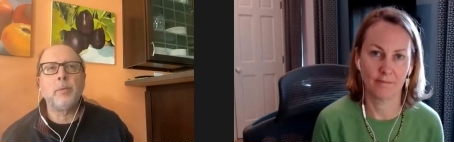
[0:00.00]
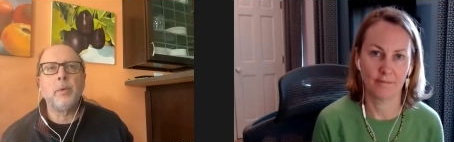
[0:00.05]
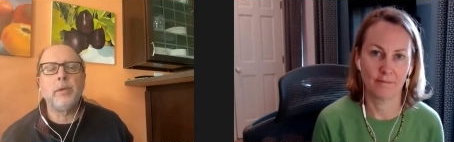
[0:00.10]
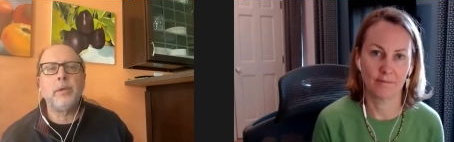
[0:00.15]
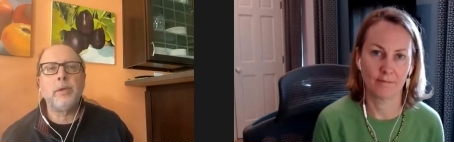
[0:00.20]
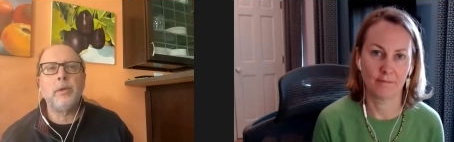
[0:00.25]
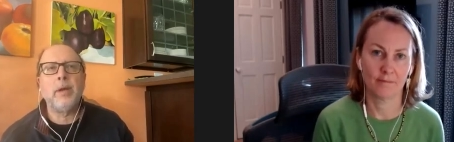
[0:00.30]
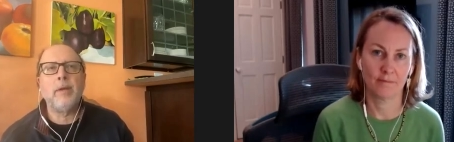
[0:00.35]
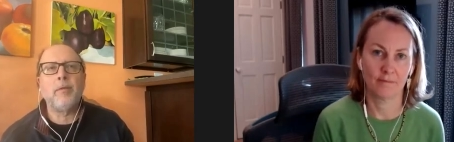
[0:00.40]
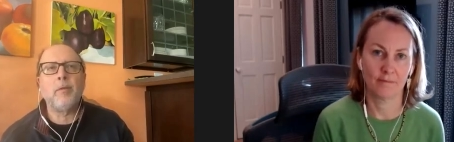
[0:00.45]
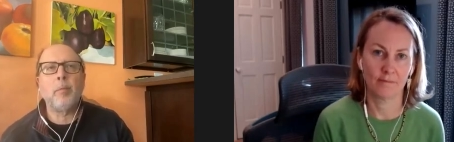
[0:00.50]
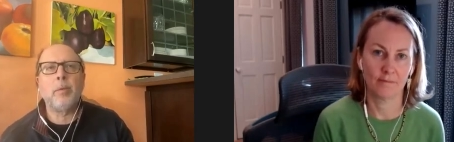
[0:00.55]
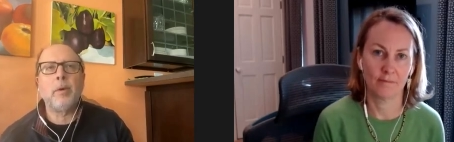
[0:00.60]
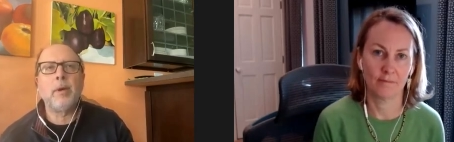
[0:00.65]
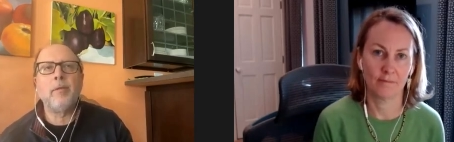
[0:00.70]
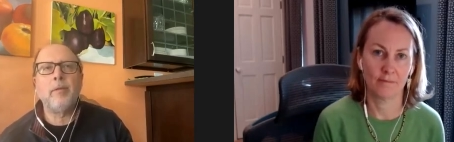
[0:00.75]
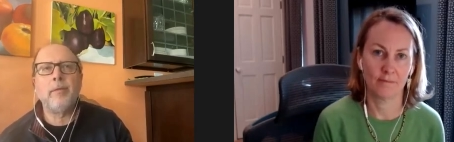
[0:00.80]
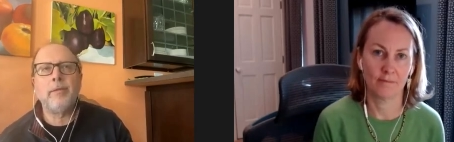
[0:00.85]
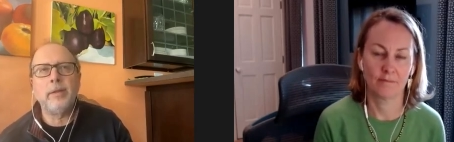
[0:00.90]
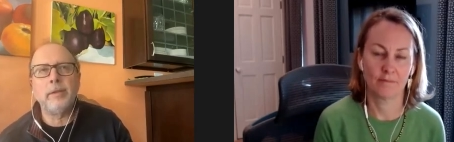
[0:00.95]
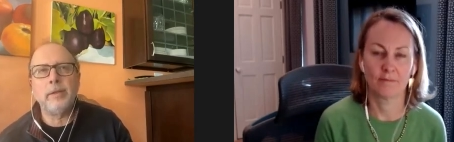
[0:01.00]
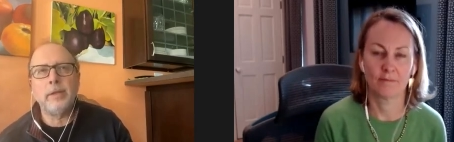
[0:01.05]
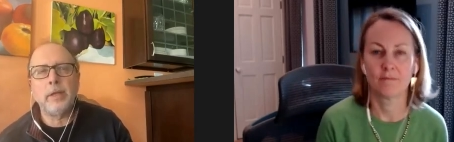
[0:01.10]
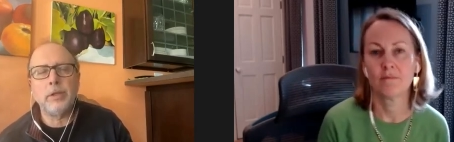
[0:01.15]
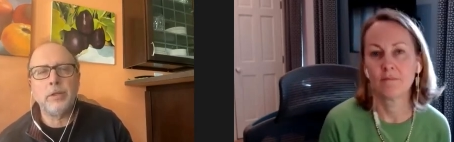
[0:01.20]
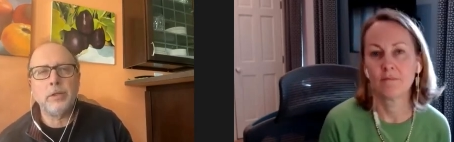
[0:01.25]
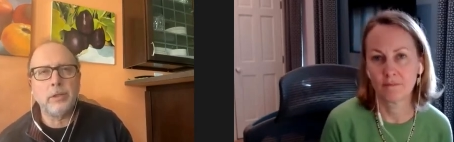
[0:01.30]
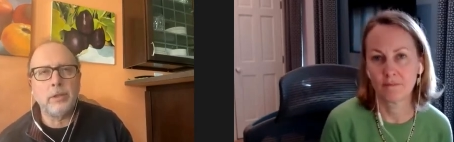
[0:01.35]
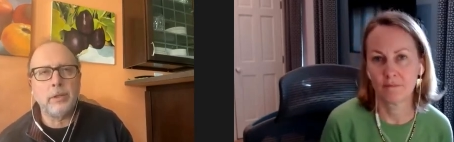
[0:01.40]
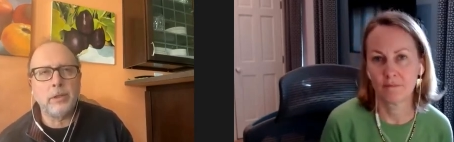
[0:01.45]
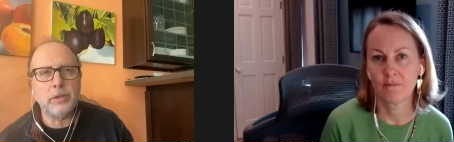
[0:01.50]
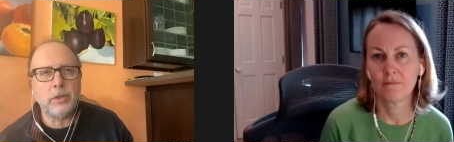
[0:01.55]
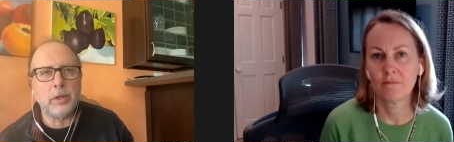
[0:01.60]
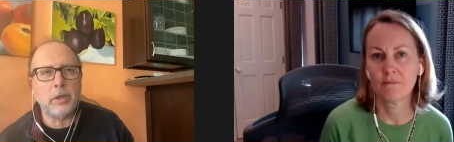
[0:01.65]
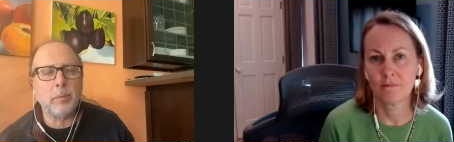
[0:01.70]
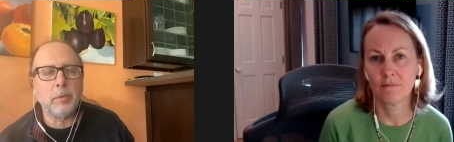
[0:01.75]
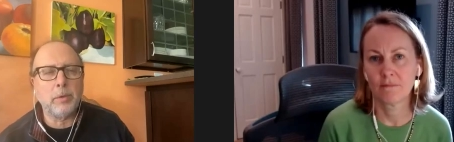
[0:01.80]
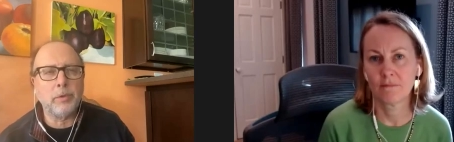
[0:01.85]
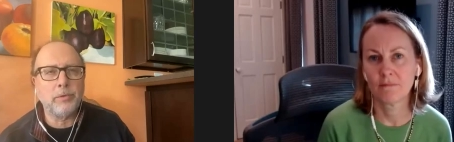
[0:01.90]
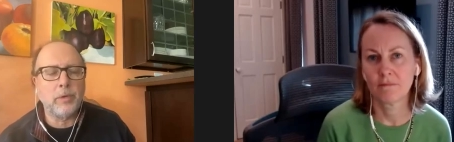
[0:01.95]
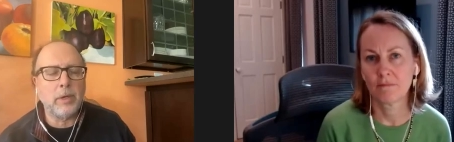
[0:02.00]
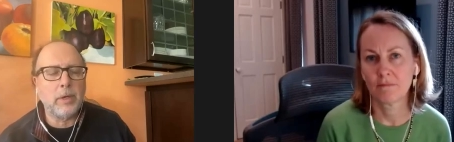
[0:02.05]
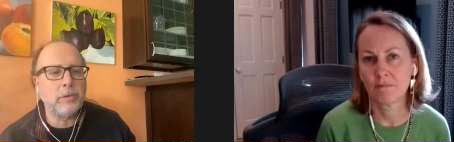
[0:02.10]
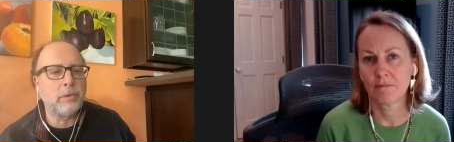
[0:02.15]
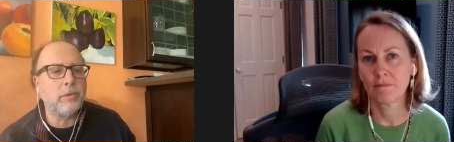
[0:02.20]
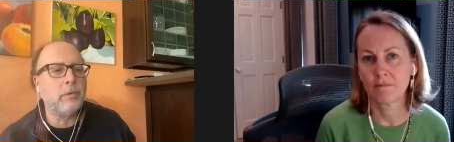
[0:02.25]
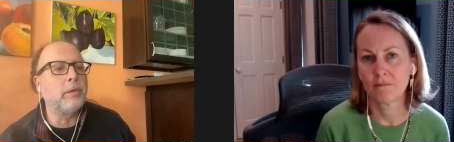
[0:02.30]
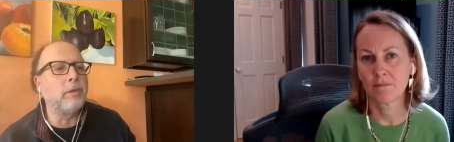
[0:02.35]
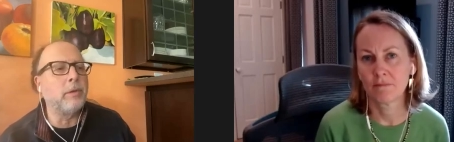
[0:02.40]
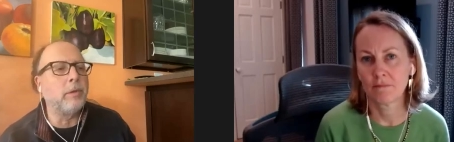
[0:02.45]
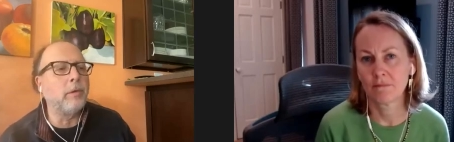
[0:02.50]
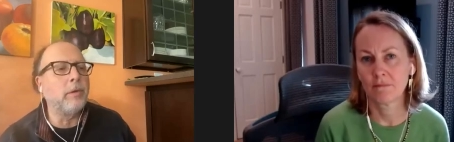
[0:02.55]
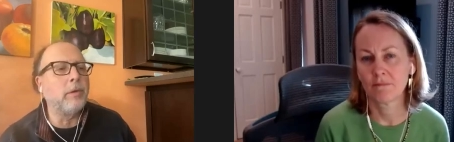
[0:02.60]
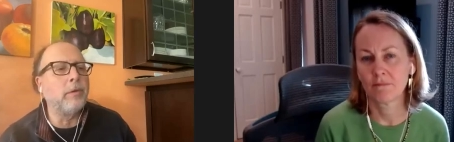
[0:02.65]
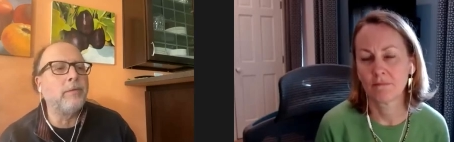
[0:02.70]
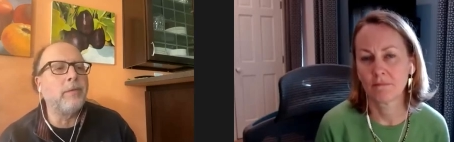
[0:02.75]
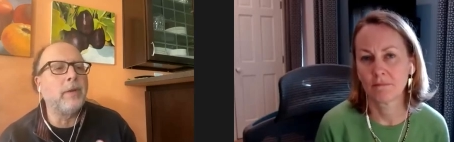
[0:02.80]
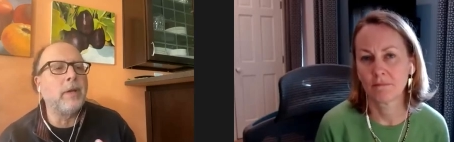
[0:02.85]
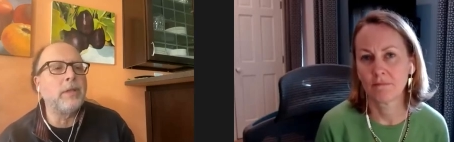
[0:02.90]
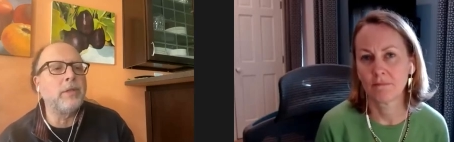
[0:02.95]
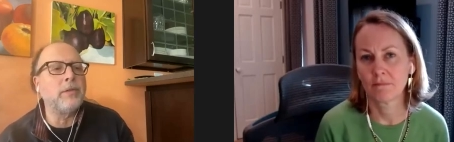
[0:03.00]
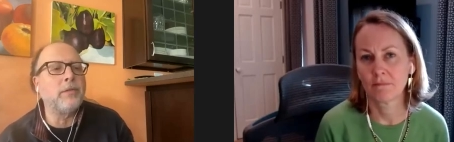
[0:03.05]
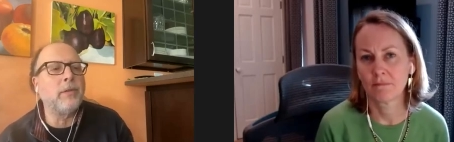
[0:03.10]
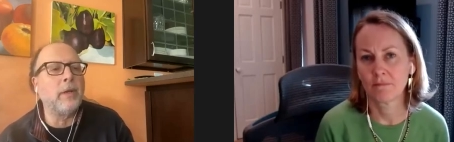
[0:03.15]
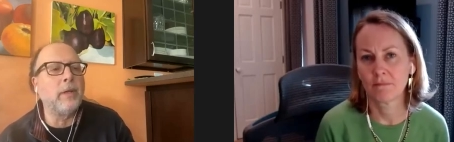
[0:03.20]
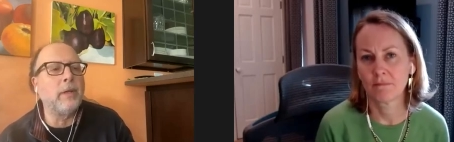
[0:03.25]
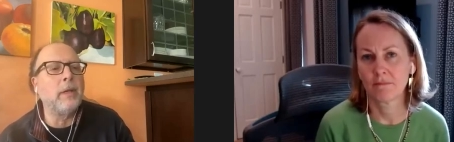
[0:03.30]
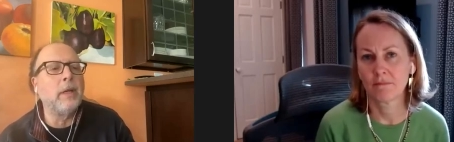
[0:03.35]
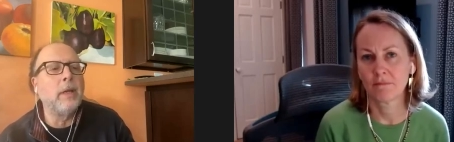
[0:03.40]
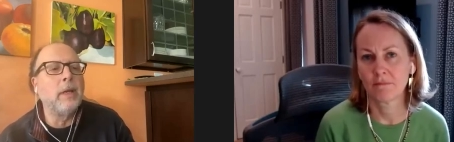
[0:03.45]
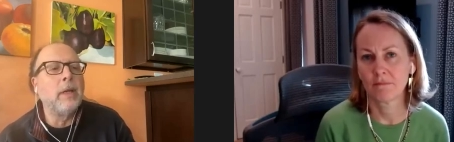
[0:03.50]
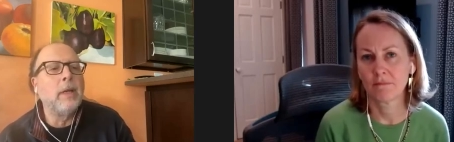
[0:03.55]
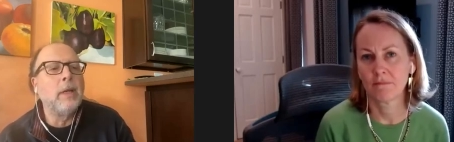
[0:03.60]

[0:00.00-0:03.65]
Speaker 1: whether you have a private foundation, a charitable trust, or a donor advised fund.